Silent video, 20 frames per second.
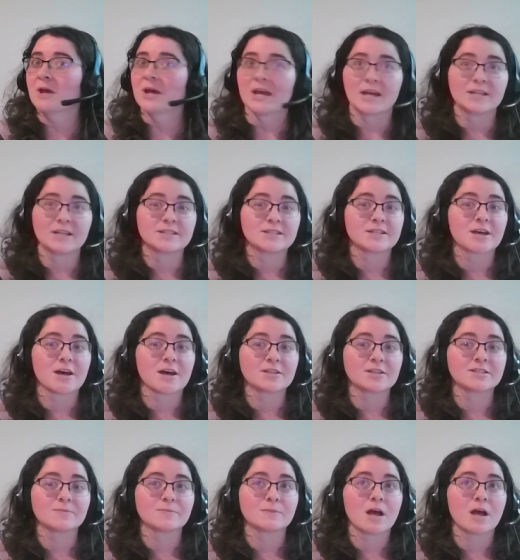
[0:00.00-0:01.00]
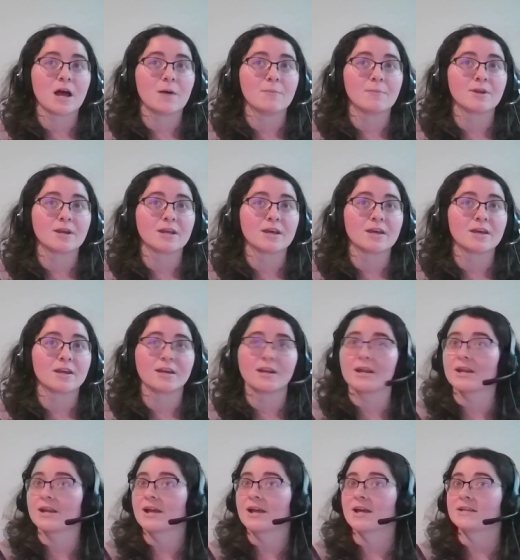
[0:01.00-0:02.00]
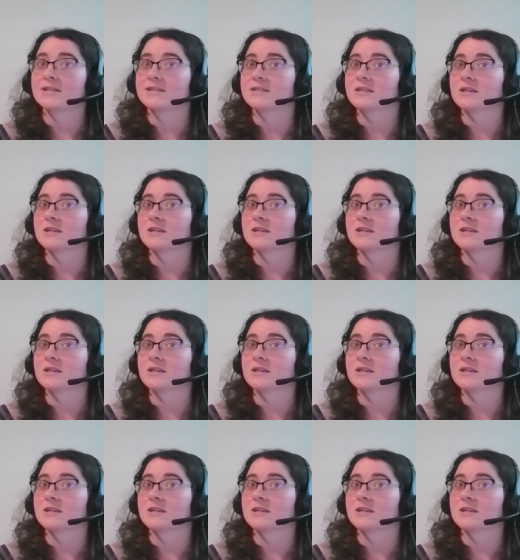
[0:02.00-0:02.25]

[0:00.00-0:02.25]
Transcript: It's got some comedy in it. It has the